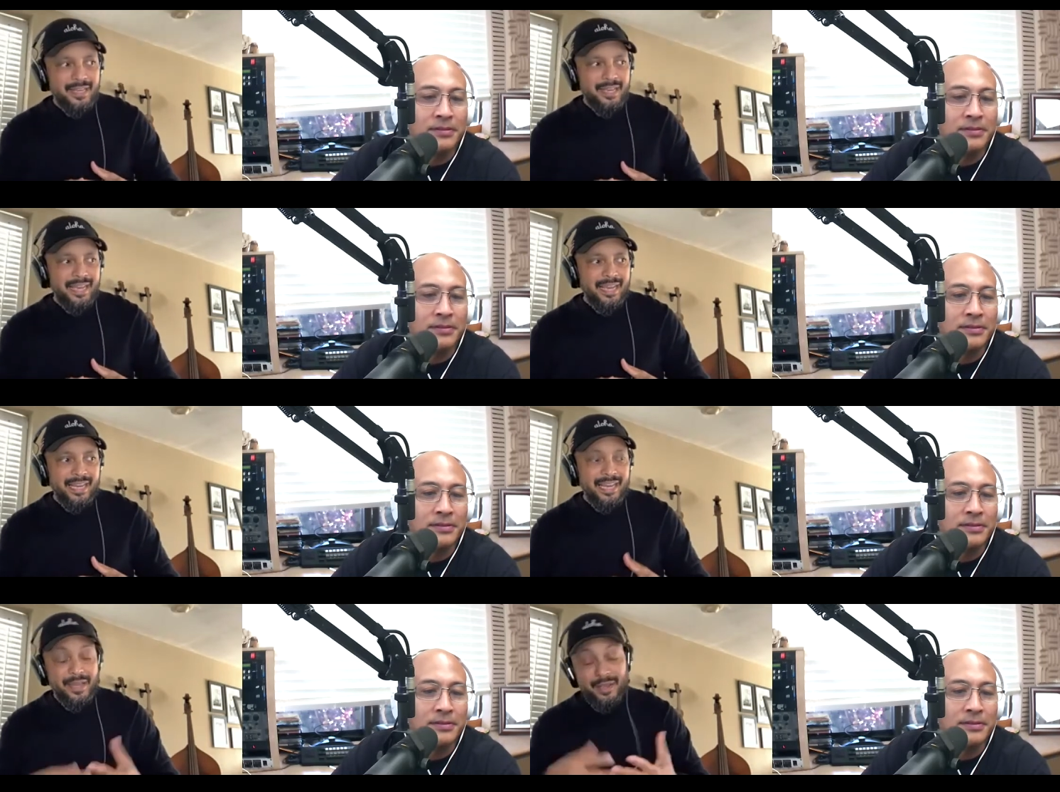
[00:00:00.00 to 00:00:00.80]
Speaker 1: and
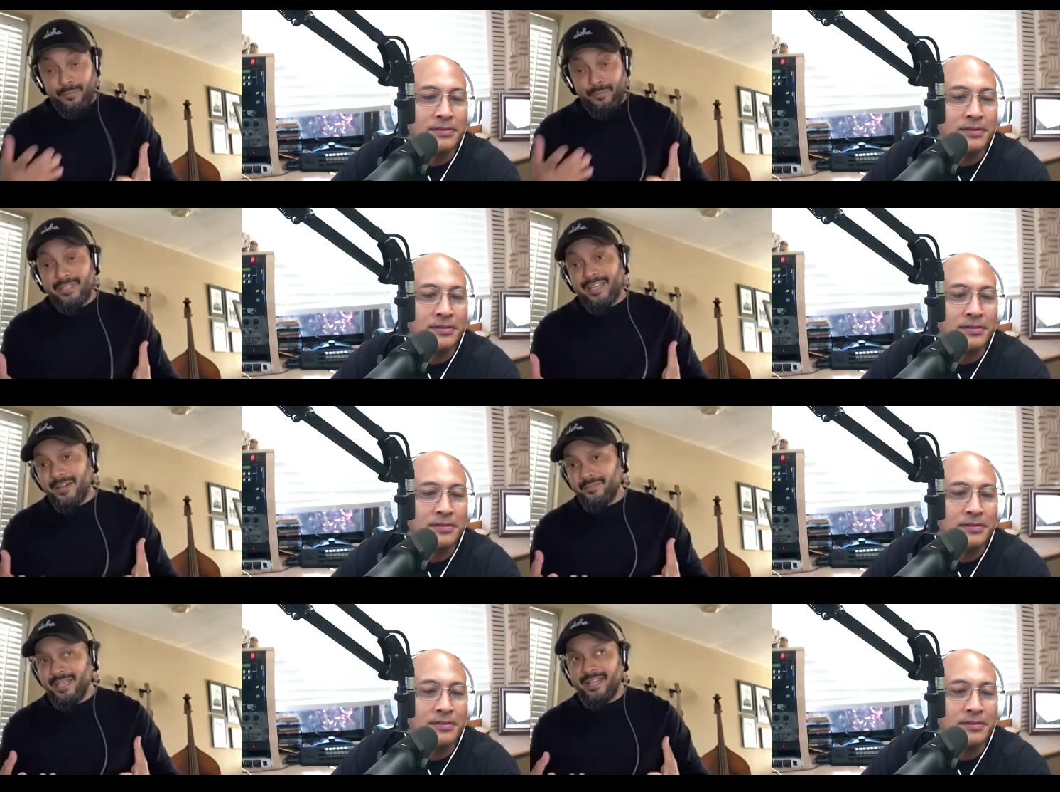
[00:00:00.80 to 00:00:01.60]
I, I bring that
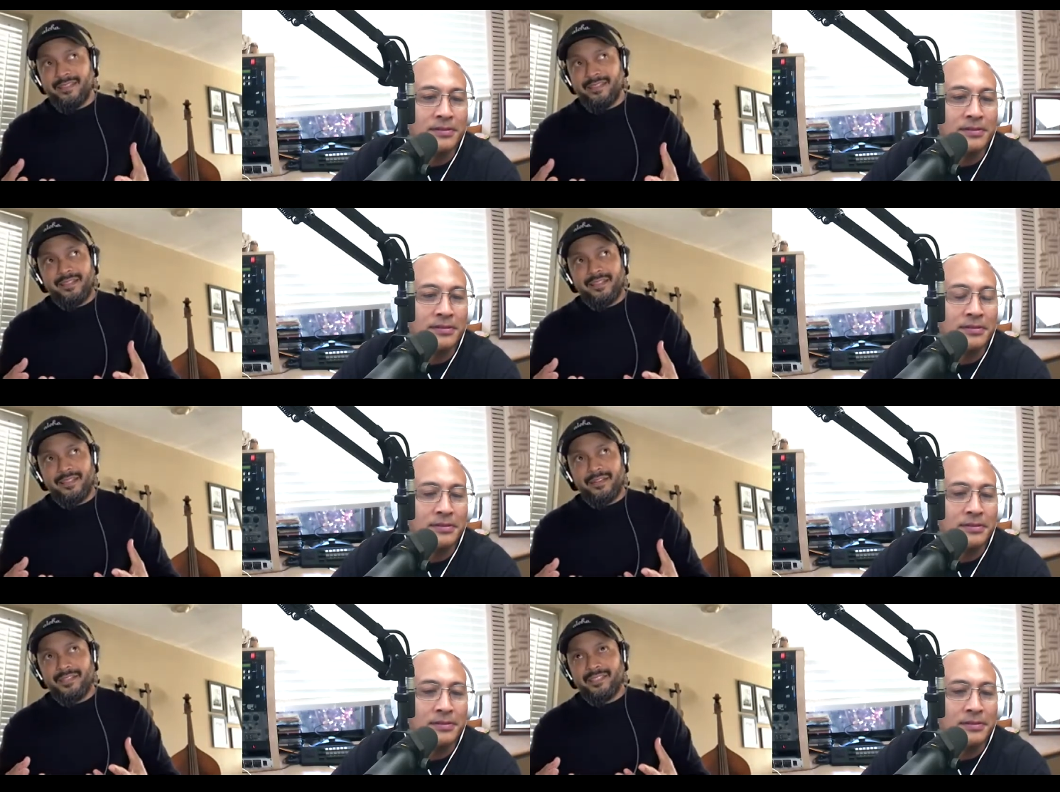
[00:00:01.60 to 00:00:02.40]
up that
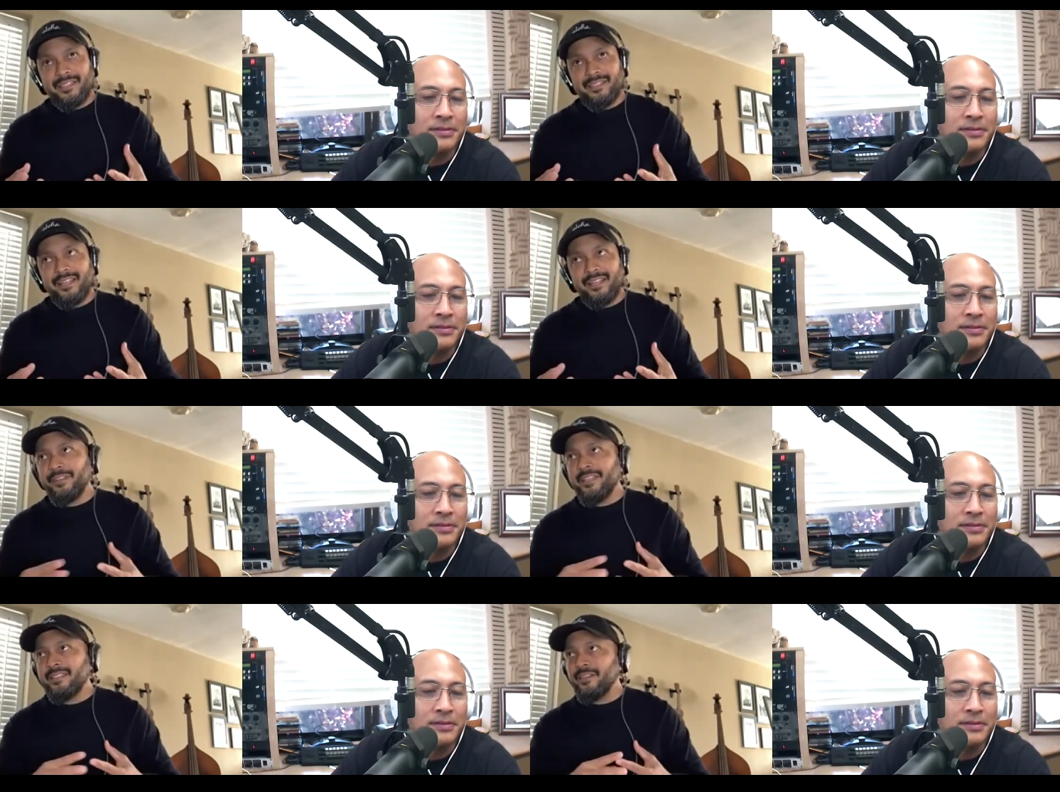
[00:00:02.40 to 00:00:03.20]
there is a
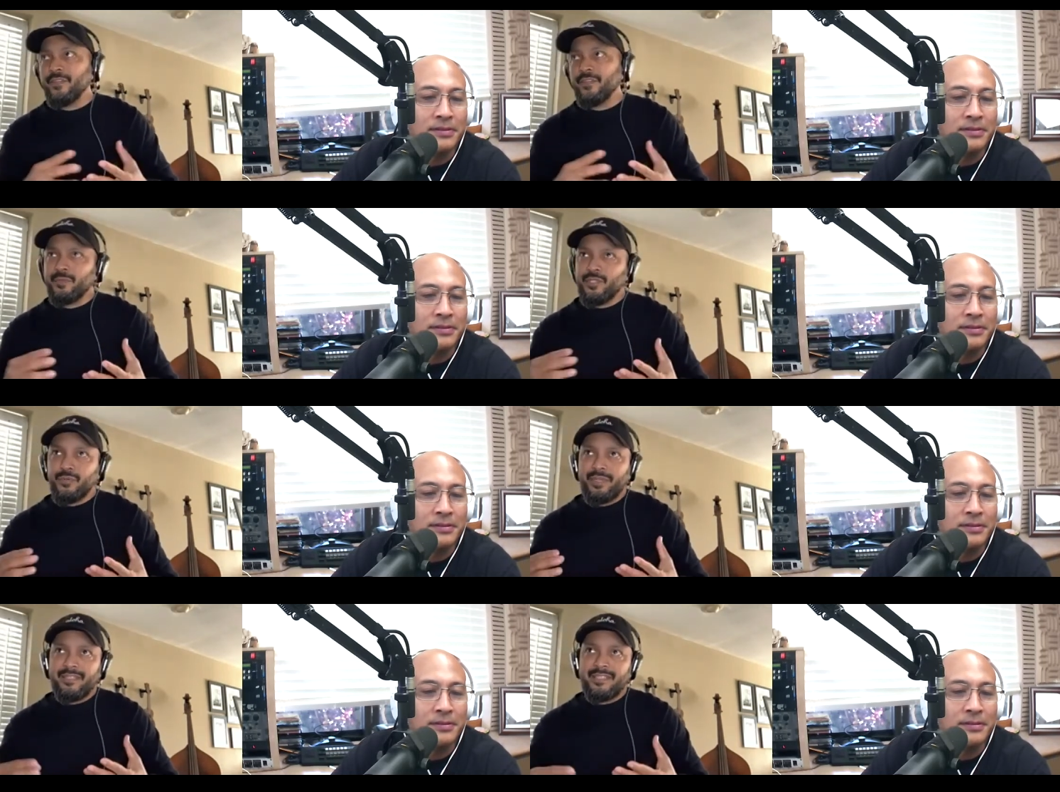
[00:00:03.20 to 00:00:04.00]
definite difference
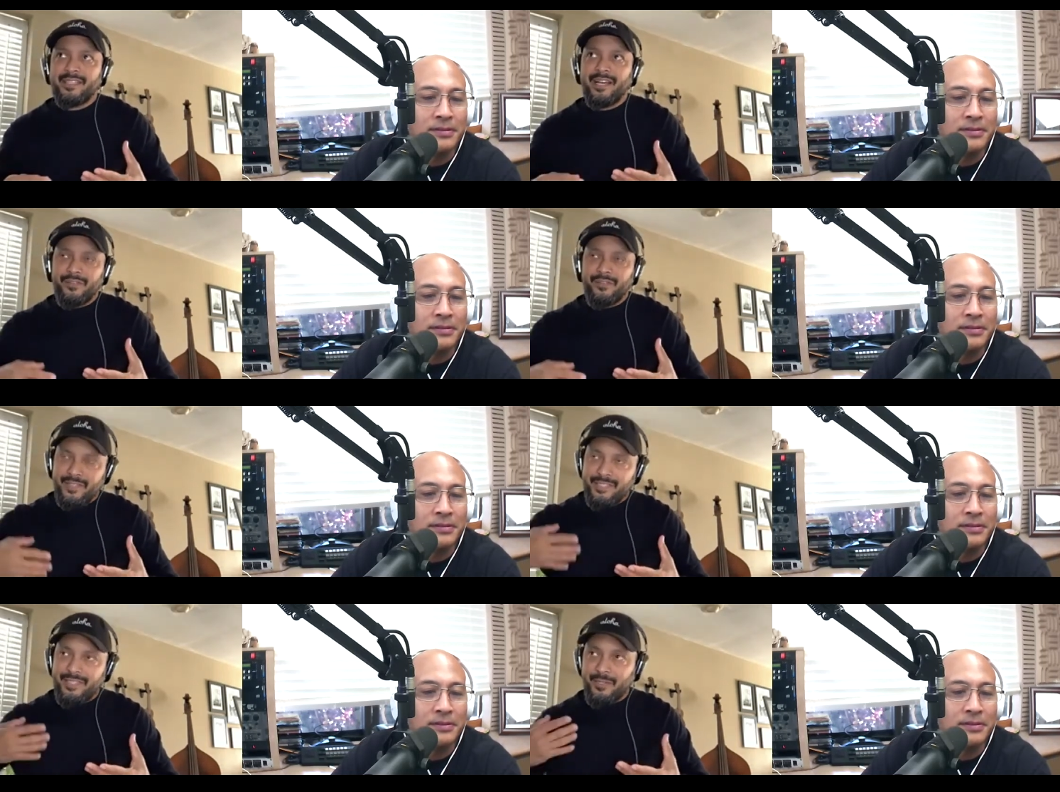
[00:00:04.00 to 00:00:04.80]
between the style of
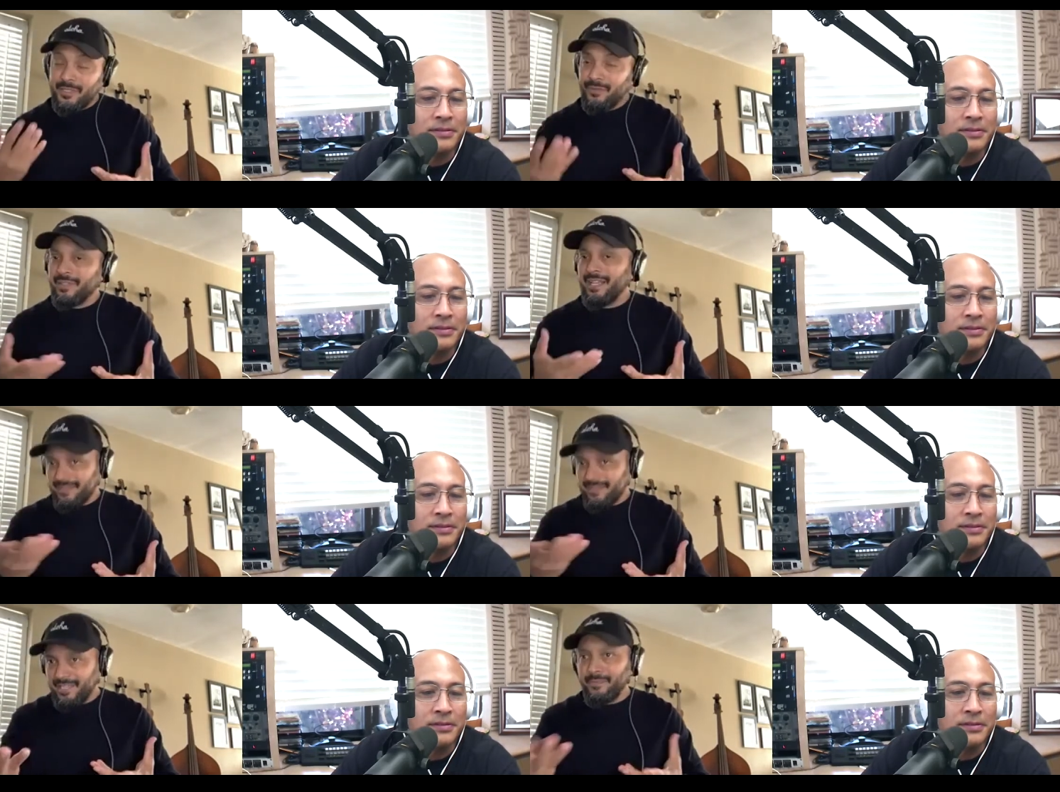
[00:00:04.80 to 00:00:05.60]
falsetto between like
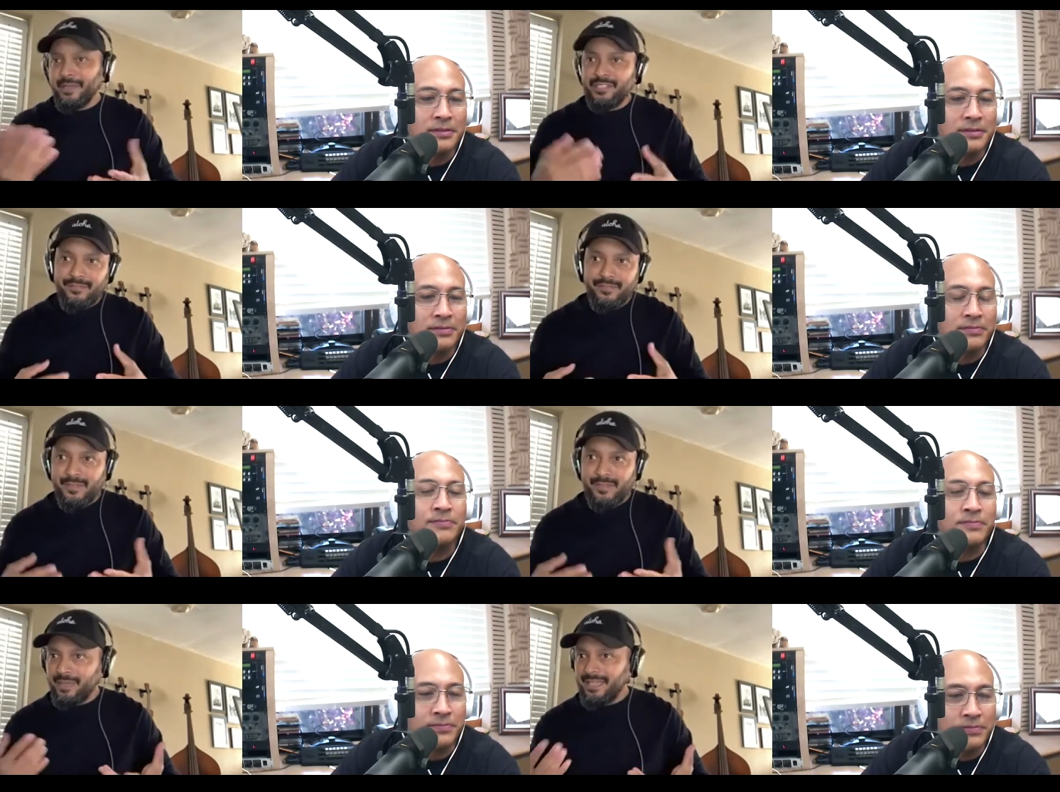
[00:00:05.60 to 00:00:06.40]
like you mentioned
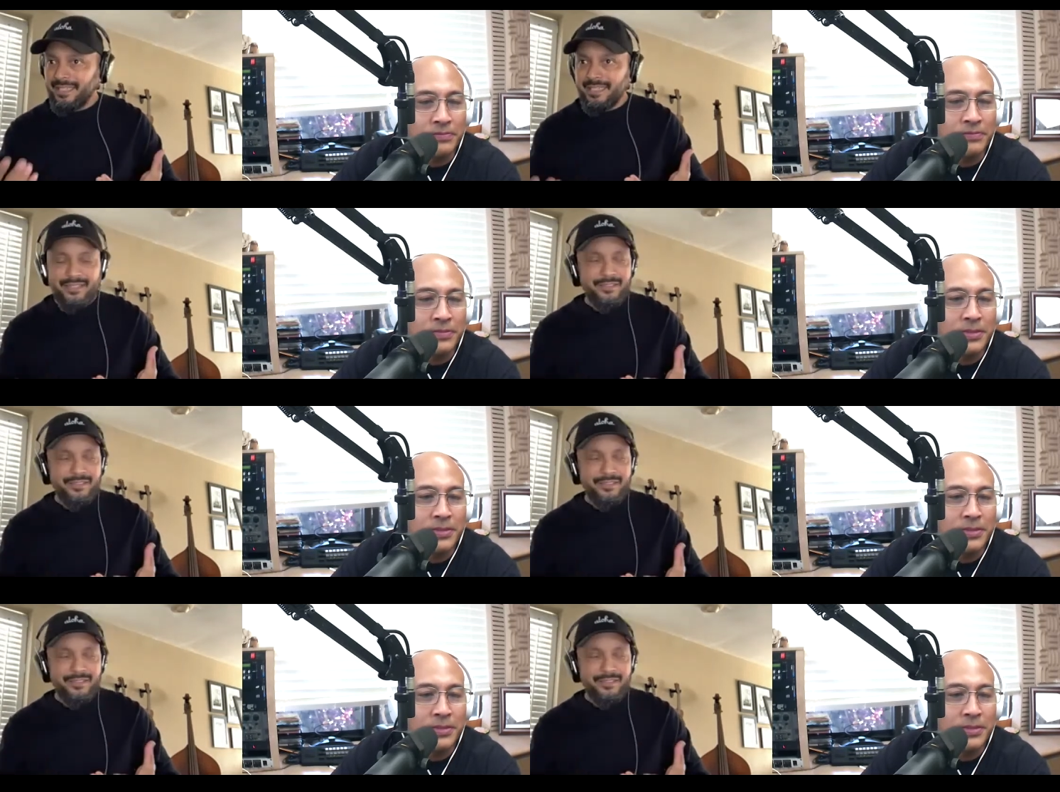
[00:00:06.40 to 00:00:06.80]
Philip Bailey